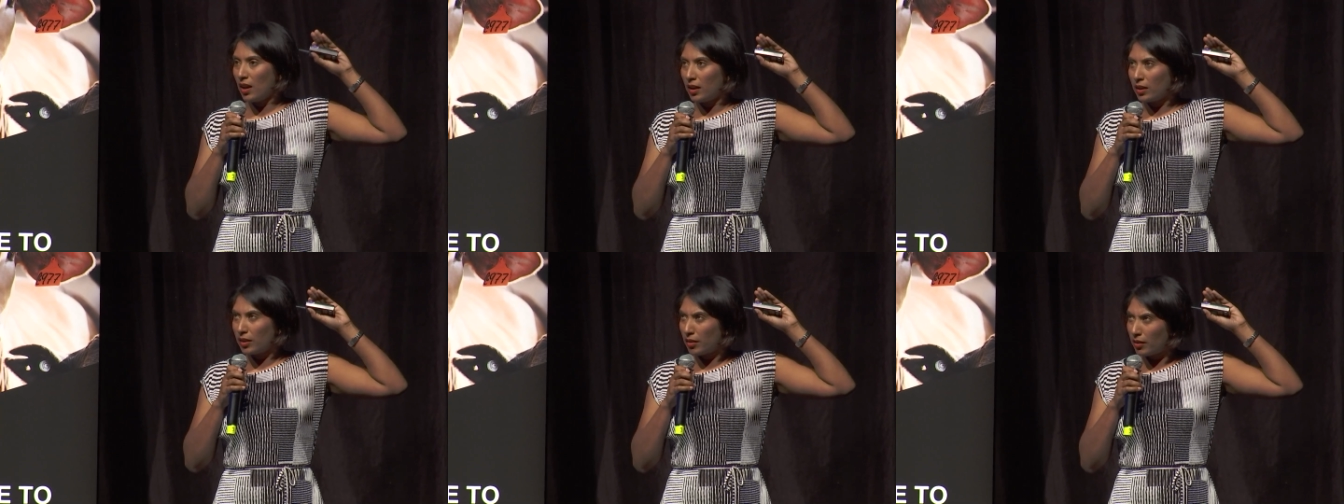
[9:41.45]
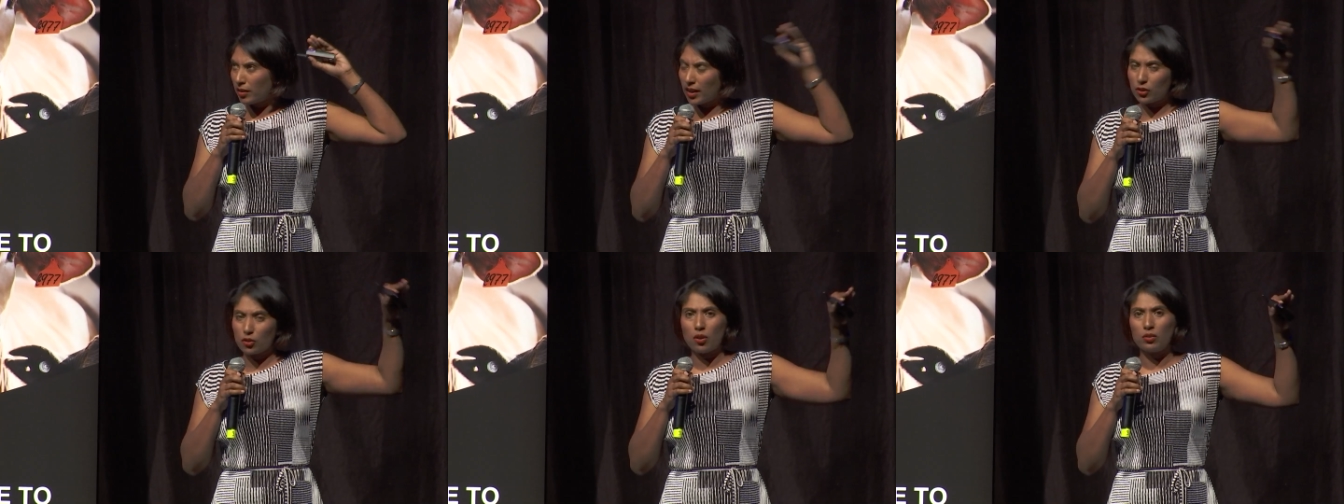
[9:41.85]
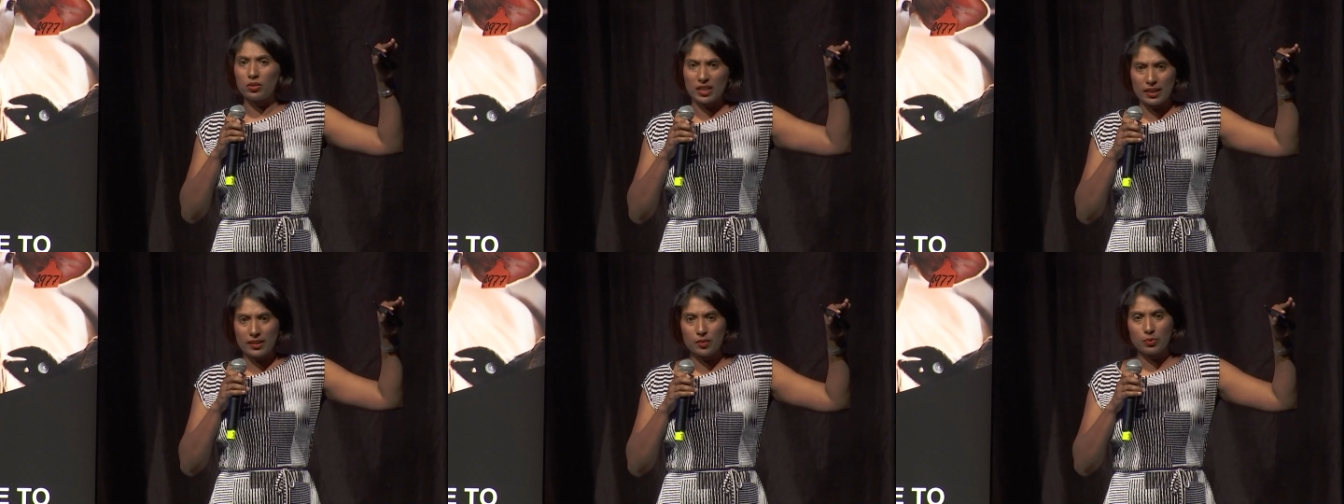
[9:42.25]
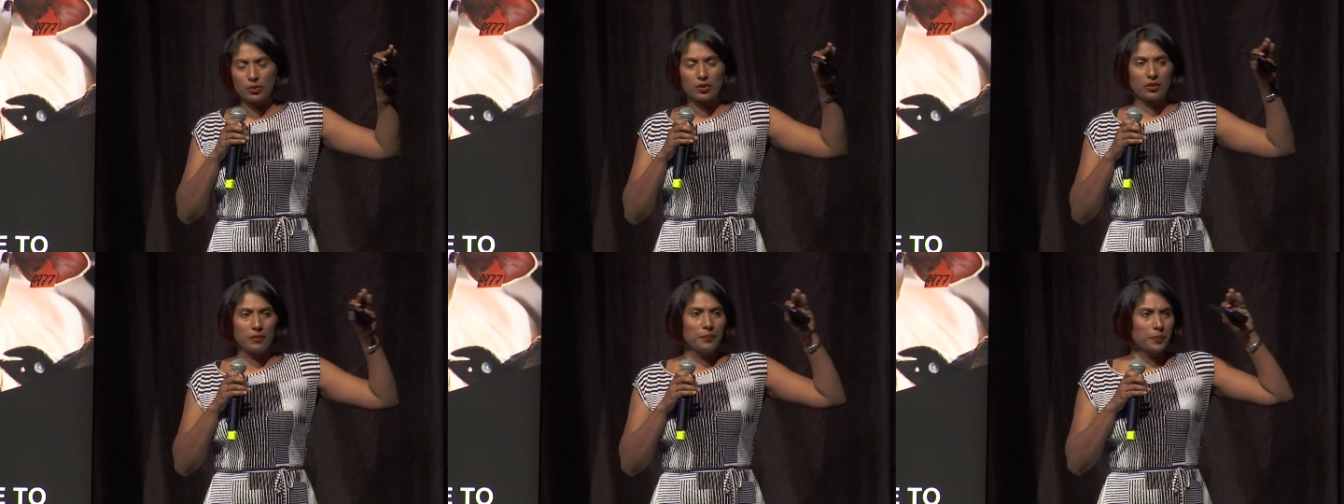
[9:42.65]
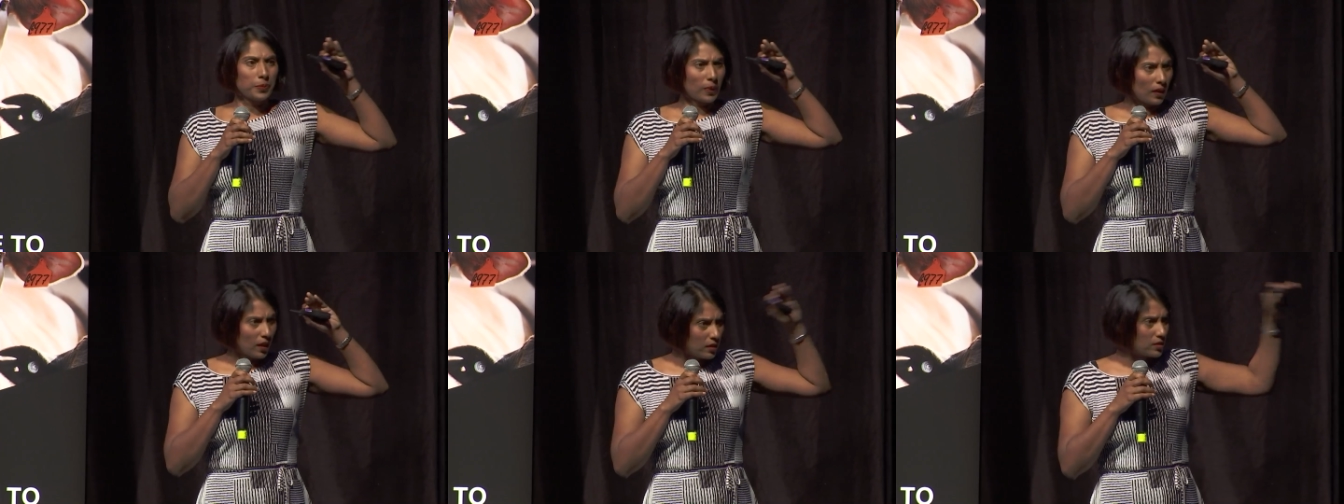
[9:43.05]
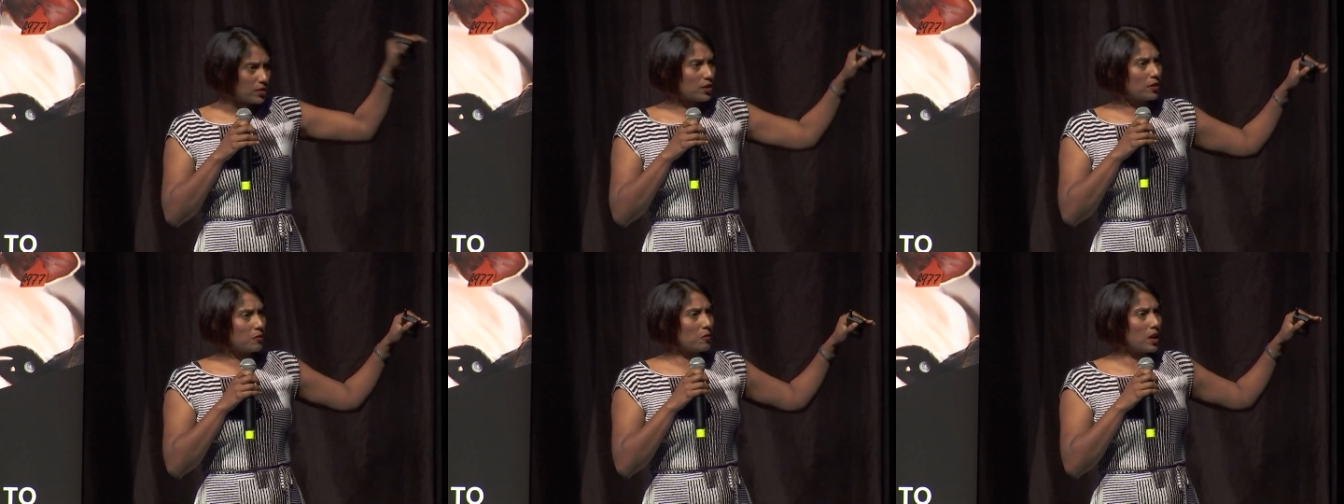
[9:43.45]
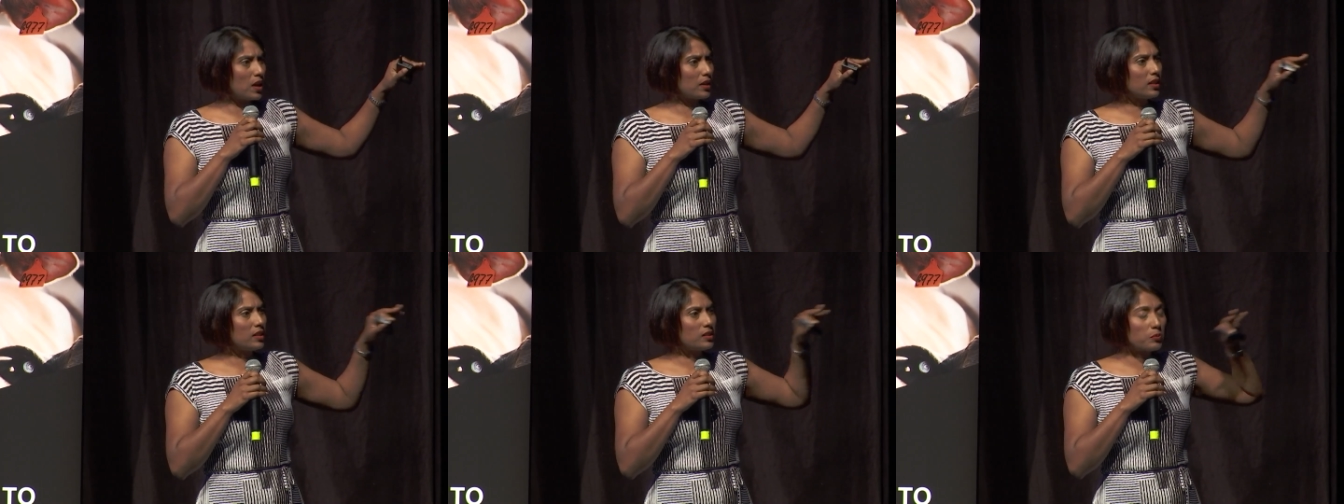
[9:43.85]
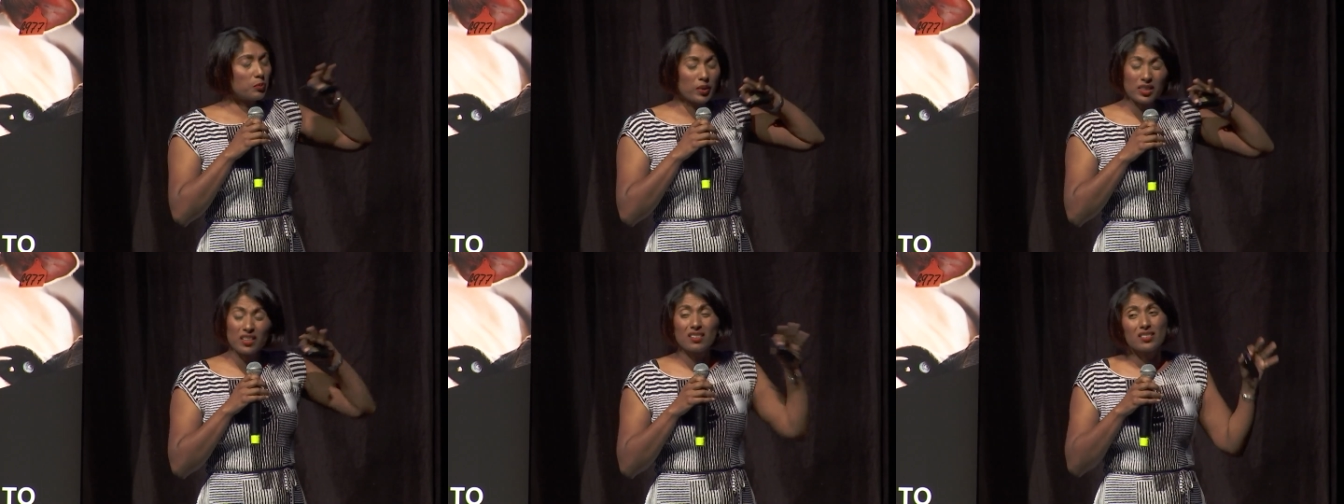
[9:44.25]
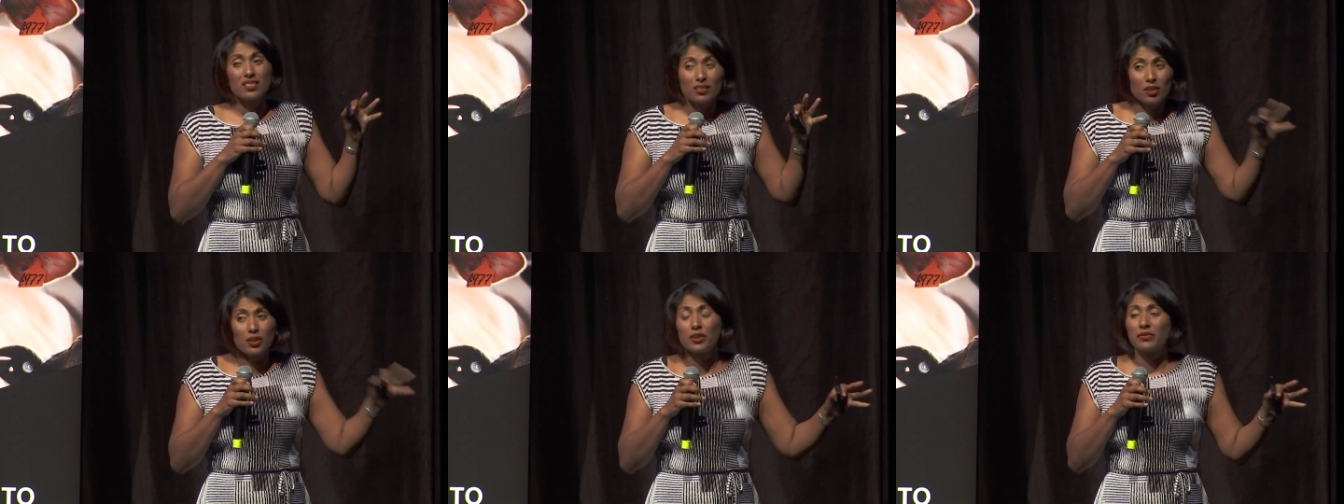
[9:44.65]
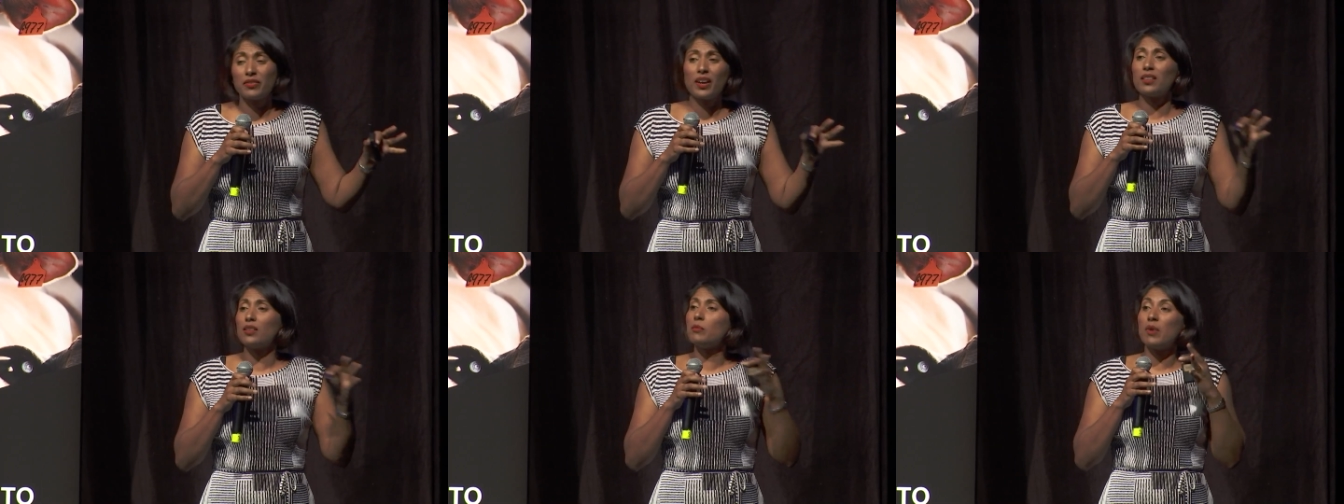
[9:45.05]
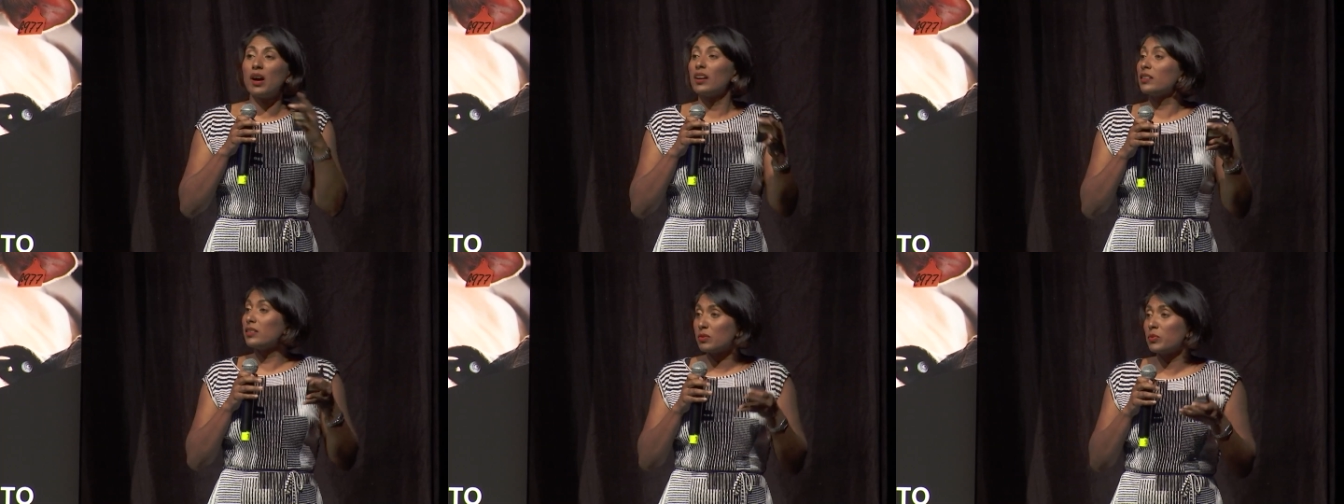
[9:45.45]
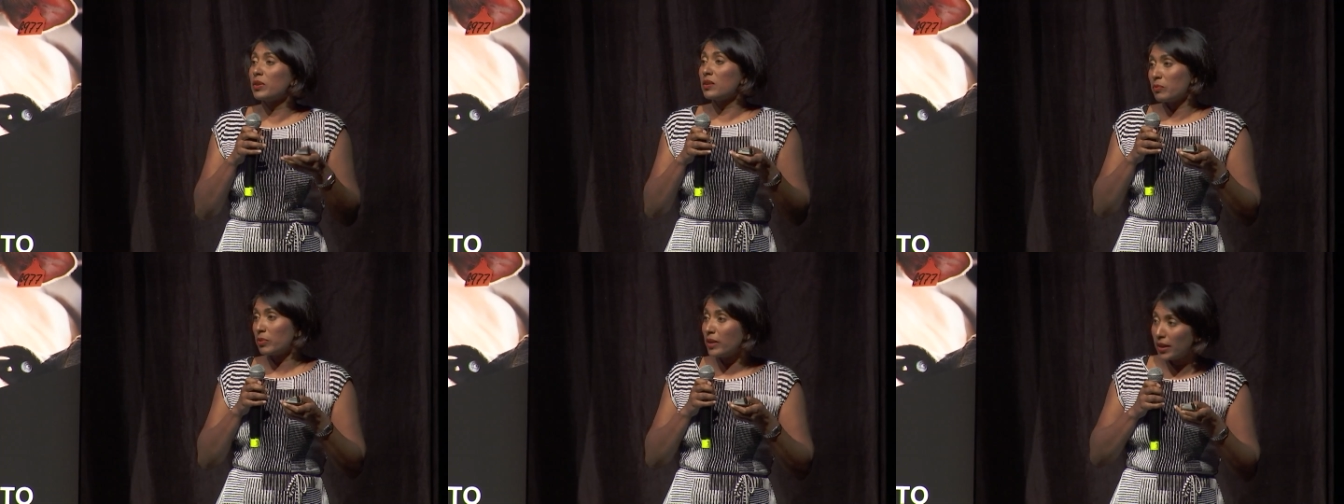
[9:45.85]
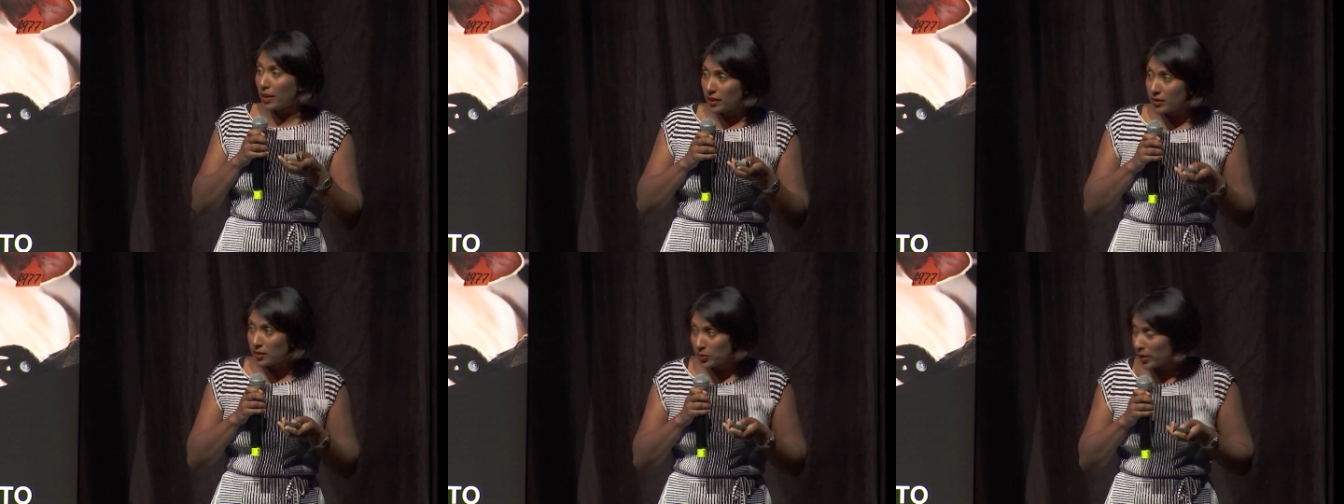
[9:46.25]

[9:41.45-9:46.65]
that gold teaspoon in certain markets, but there's a lot of other markets that we can play in as